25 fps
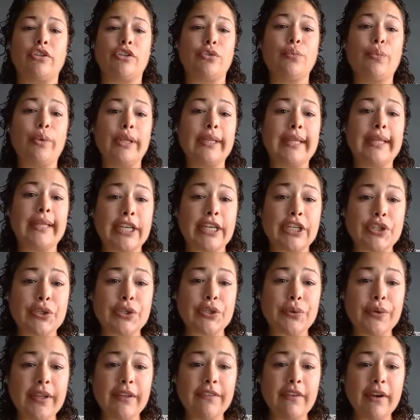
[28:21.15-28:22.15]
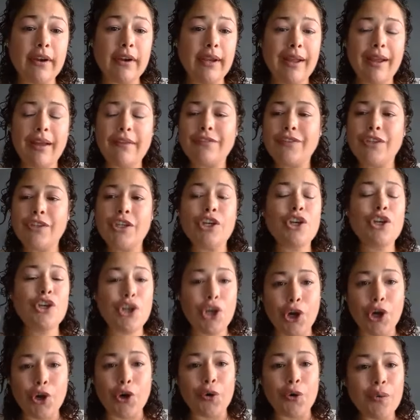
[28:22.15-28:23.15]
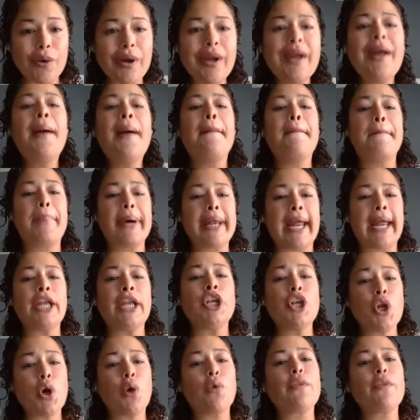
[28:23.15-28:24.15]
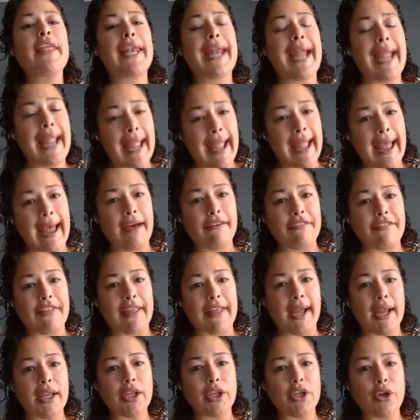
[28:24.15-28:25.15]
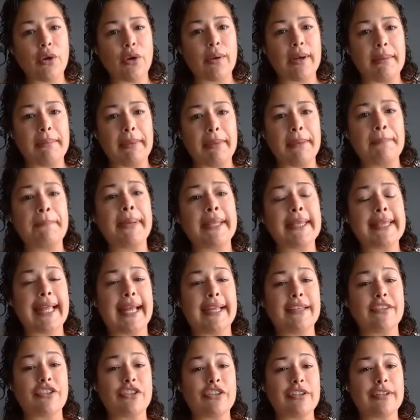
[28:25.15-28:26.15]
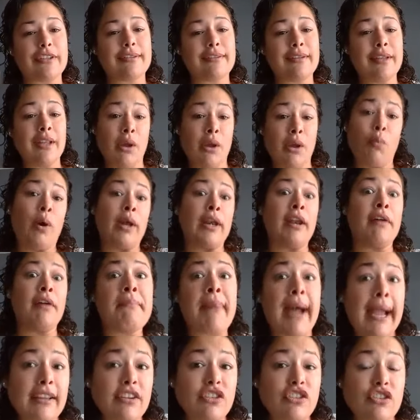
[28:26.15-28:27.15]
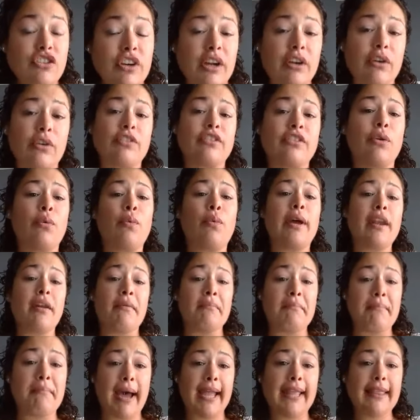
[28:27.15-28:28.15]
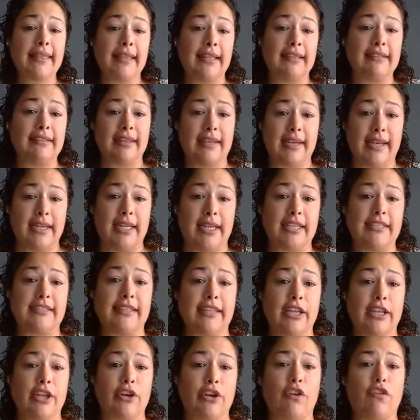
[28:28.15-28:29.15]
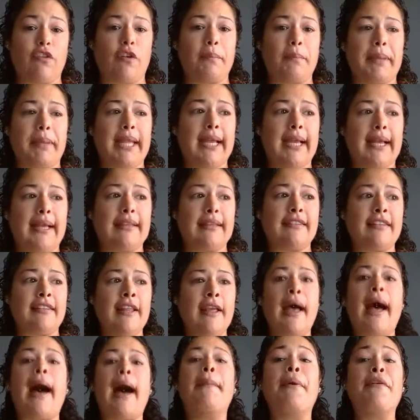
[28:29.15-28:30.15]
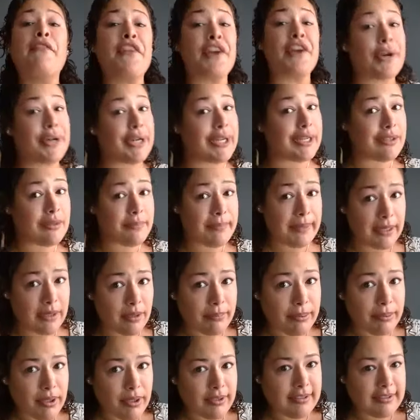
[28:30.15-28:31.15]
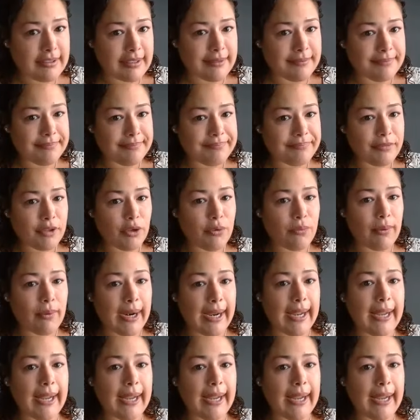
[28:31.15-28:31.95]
Will I do it very often? No, but I know that I have that, you know what I mean? But that's just one of my struggles and one of my things that I need to get over, because I'm a very independent person, right?